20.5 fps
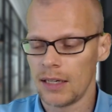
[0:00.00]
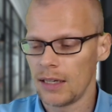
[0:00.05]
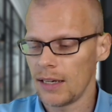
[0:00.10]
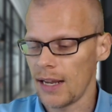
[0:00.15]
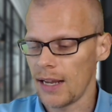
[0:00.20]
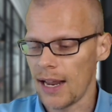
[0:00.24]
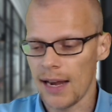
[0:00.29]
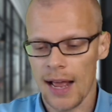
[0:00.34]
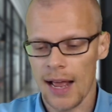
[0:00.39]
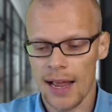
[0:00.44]

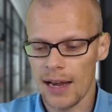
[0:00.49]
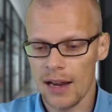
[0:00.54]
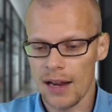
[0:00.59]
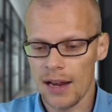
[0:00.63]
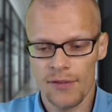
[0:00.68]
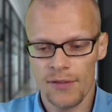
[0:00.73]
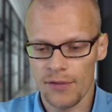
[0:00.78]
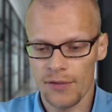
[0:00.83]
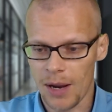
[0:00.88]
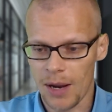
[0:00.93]
And I
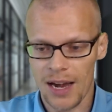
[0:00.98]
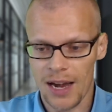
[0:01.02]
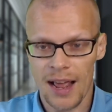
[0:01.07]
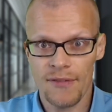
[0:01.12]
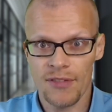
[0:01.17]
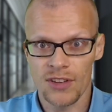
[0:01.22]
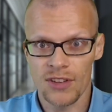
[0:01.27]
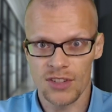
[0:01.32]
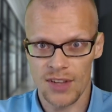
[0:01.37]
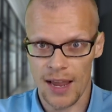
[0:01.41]
live my
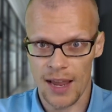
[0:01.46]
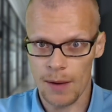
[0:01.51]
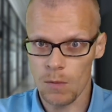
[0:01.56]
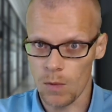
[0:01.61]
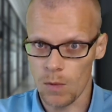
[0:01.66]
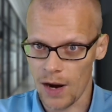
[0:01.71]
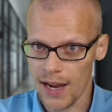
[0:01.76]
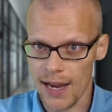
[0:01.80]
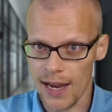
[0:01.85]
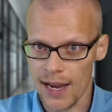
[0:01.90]
life the
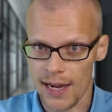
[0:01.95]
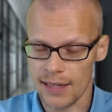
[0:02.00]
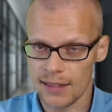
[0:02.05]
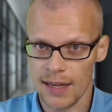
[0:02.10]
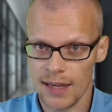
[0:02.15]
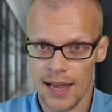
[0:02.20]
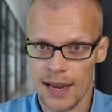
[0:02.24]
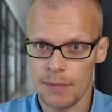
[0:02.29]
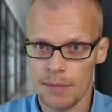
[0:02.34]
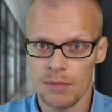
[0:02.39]
same way.
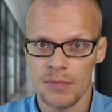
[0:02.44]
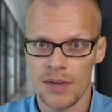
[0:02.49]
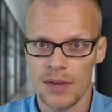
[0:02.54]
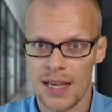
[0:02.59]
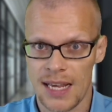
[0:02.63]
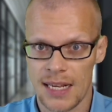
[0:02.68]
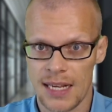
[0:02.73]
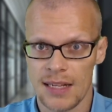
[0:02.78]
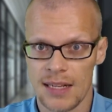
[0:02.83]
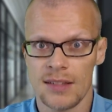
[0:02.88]
Time
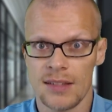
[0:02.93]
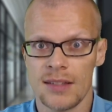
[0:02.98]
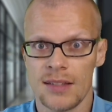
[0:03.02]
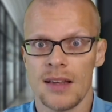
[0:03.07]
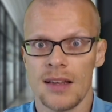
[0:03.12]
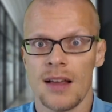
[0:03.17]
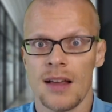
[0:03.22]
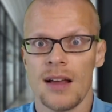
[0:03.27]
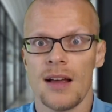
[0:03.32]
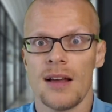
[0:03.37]

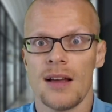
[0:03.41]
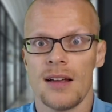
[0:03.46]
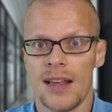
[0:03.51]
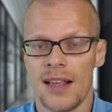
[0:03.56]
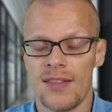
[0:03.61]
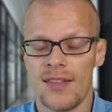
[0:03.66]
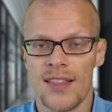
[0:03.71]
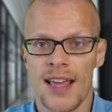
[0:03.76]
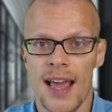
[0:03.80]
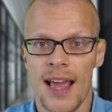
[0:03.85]
is,
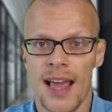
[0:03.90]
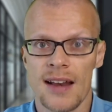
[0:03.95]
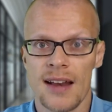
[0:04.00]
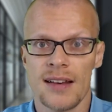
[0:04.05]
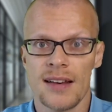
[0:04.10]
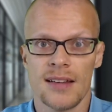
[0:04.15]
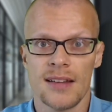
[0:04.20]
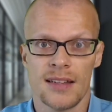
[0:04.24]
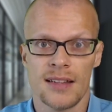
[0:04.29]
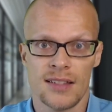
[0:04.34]
in the
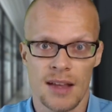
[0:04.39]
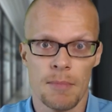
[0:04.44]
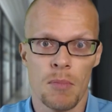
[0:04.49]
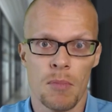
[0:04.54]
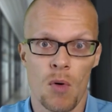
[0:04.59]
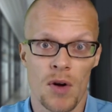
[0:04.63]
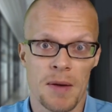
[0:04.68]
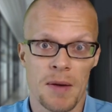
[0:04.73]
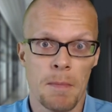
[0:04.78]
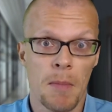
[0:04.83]
end, at some
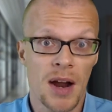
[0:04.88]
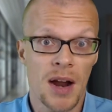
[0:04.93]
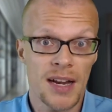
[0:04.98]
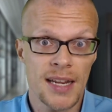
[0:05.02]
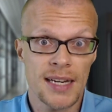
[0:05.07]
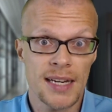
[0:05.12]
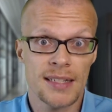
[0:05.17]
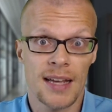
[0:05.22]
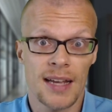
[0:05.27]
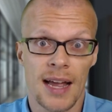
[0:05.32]
point,
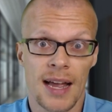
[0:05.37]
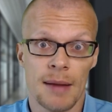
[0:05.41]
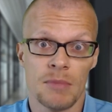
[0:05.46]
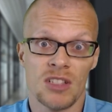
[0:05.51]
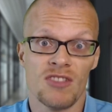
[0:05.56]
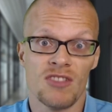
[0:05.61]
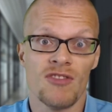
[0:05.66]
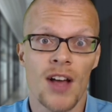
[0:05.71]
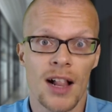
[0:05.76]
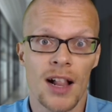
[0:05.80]
money. Time
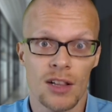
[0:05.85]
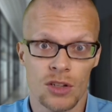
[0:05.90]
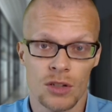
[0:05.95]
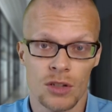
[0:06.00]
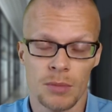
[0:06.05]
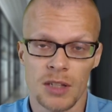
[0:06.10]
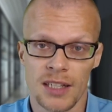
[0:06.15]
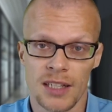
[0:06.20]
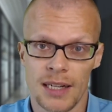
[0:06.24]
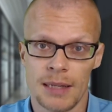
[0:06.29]
is
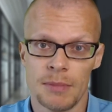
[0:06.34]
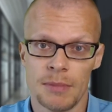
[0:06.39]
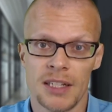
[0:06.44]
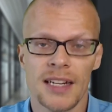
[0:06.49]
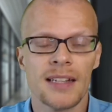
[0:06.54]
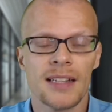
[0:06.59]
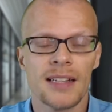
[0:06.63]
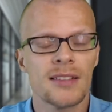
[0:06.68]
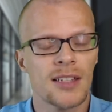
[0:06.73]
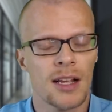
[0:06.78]
valuable and
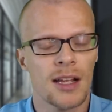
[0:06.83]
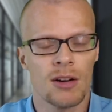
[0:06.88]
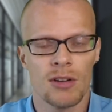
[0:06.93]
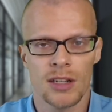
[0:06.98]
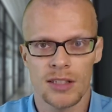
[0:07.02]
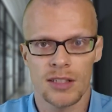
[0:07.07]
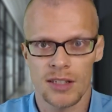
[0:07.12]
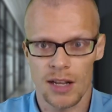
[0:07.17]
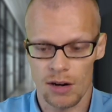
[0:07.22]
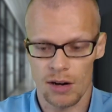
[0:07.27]
limited, etc.,
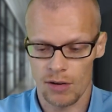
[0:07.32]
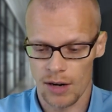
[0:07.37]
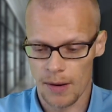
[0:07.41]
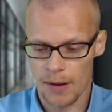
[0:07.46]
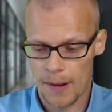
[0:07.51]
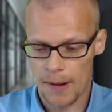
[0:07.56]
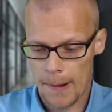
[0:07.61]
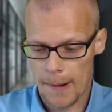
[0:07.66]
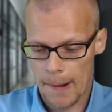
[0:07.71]
etc.